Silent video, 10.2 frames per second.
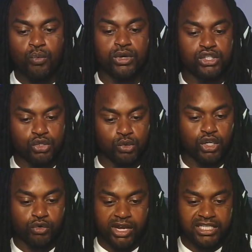we're
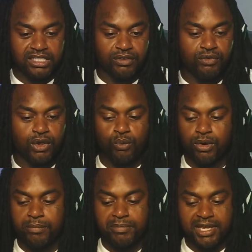too aggressive,
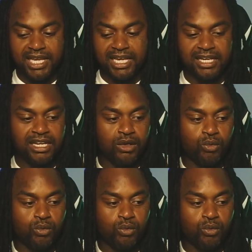we're mean,